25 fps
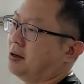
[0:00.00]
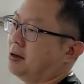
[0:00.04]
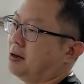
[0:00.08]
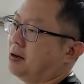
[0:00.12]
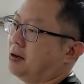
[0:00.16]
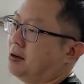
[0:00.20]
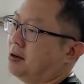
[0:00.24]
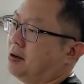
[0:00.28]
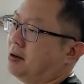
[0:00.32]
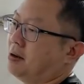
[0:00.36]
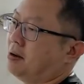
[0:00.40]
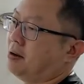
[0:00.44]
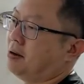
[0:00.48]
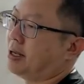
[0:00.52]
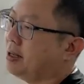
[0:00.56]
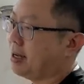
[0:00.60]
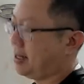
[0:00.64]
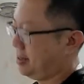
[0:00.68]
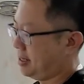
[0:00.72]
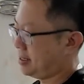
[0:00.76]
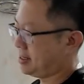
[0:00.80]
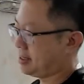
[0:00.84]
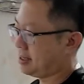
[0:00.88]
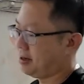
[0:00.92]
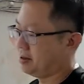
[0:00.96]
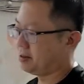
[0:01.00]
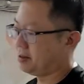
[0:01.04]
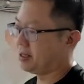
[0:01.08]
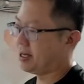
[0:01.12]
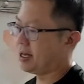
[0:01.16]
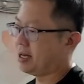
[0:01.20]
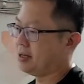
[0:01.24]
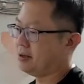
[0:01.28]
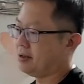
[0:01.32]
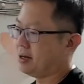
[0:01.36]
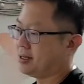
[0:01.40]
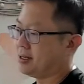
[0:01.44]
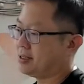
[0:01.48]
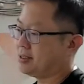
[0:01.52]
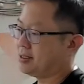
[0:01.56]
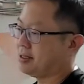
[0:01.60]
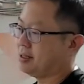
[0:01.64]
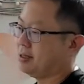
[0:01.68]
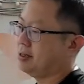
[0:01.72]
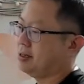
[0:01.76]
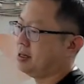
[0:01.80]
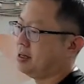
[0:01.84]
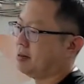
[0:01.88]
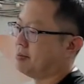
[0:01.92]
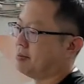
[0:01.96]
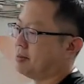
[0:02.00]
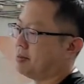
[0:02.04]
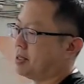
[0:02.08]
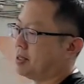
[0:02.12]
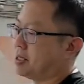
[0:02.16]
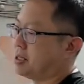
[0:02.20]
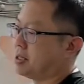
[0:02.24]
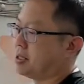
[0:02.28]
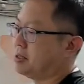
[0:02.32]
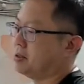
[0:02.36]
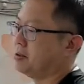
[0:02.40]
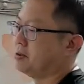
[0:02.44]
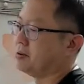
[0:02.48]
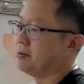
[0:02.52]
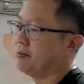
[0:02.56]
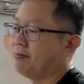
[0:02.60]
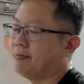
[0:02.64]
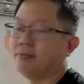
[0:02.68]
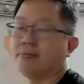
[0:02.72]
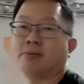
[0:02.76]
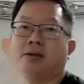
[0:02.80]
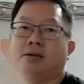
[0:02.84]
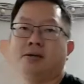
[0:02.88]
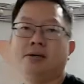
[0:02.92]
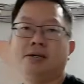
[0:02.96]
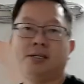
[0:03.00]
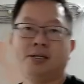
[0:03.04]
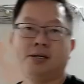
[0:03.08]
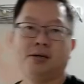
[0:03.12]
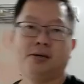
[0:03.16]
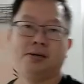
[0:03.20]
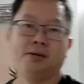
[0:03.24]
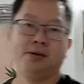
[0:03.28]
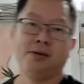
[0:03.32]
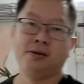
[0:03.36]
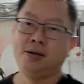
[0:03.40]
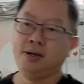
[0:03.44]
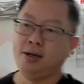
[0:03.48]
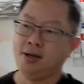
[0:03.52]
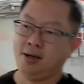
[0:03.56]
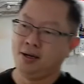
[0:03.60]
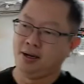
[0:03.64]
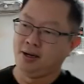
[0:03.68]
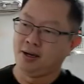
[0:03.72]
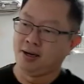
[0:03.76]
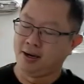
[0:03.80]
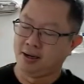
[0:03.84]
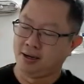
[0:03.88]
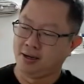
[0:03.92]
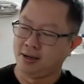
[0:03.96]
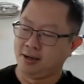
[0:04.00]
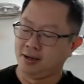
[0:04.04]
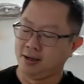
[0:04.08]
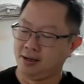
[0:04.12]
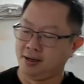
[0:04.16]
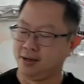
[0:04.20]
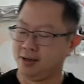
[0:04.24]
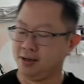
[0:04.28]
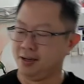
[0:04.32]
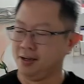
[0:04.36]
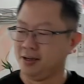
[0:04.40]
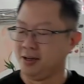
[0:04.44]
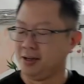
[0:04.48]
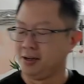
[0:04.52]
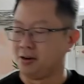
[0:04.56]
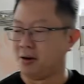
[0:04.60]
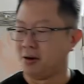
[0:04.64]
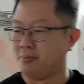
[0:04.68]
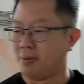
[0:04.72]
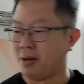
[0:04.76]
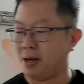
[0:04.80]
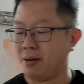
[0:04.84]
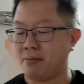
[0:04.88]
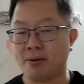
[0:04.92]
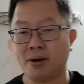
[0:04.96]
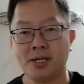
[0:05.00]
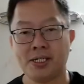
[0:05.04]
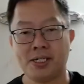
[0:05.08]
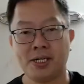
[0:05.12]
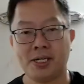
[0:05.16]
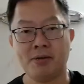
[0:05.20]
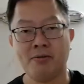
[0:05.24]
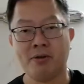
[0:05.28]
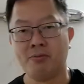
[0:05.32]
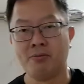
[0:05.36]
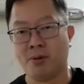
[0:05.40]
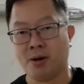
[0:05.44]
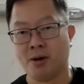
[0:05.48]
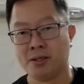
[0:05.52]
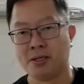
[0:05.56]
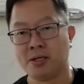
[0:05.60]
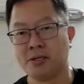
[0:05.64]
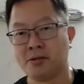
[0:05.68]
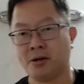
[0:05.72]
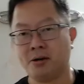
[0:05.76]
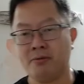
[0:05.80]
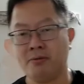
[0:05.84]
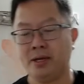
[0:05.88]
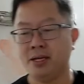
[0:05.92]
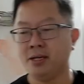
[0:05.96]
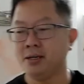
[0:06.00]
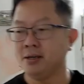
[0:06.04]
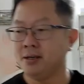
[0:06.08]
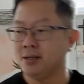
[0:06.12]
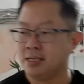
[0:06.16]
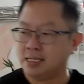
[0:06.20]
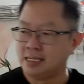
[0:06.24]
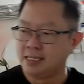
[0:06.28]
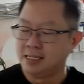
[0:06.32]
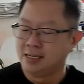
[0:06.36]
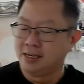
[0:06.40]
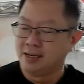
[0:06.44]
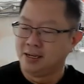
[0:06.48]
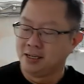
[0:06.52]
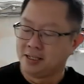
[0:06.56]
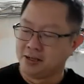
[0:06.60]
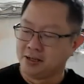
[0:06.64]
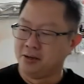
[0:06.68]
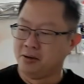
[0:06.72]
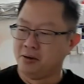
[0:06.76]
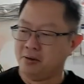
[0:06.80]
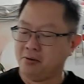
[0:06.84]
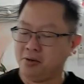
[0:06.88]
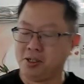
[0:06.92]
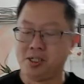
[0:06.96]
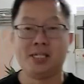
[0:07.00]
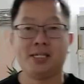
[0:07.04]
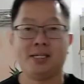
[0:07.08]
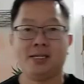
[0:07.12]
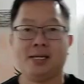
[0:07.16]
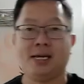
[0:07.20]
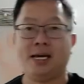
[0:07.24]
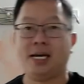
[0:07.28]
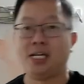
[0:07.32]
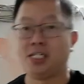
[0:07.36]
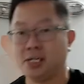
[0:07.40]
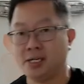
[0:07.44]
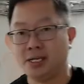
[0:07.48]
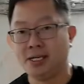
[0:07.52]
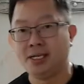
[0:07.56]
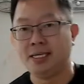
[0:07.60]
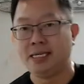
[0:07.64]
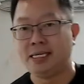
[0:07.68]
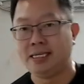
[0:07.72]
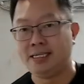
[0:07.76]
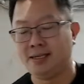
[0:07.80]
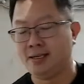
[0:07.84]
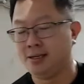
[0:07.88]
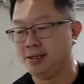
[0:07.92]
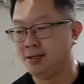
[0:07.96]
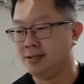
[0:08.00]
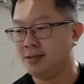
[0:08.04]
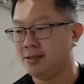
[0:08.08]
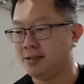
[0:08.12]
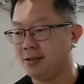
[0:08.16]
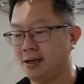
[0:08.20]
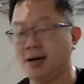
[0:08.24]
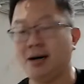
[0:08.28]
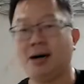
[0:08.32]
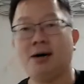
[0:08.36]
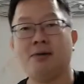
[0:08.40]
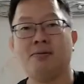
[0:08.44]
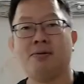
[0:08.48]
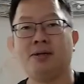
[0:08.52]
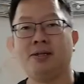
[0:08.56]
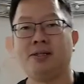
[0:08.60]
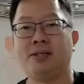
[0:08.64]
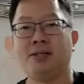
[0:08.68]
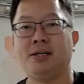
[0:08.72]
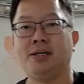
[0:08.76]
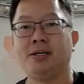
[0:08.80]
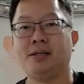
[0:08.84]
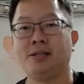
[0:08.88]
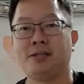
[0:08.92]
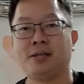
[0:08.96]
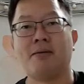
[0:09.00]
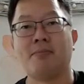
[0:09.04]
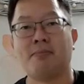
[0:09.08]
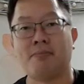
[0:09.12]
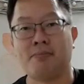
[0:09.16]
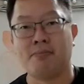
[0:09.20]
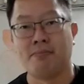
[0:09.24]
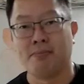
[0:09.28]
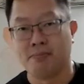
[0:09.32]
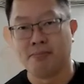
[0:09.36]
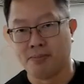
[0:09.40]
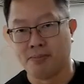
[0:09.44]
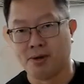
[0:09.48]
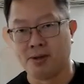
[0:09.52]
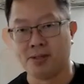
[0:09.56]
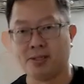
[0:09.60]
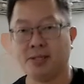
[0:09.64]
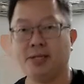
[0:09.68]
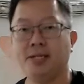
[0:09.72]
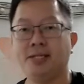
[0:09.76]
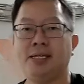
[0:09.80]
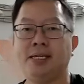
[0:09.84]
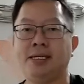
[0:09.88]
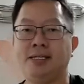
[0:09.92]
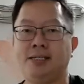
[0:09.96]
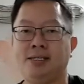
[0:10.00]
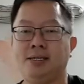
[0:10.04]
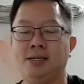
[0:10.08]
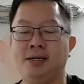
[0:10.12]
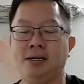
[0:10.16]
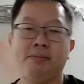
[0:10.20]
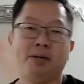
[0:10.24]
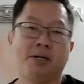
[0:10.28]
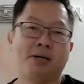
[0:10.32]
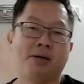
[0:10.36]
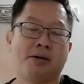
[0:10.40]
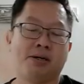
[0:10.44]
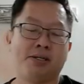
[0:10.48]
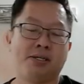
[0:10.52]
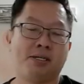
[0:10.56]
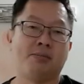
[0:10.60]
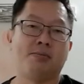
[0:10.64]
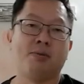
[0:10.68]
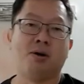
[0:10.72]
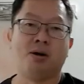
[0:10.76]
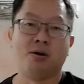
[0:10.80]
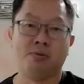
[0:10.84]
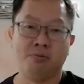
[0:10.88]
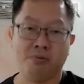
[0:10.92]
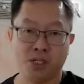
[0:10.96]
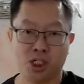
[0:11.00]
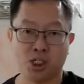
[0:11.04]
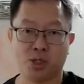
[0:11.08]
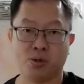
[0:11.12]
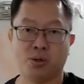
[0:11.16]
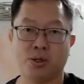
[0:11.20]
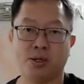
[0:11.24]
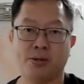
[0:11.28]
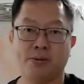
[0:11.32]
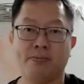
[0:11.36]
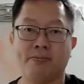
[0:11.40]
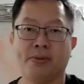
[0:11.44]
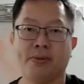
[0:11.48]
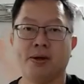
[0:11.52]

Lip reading: Okay, and that's how you get your answer, number 2. So compare branching with model drawing. So which is actually easier? I would think that model is easier because it's more visual.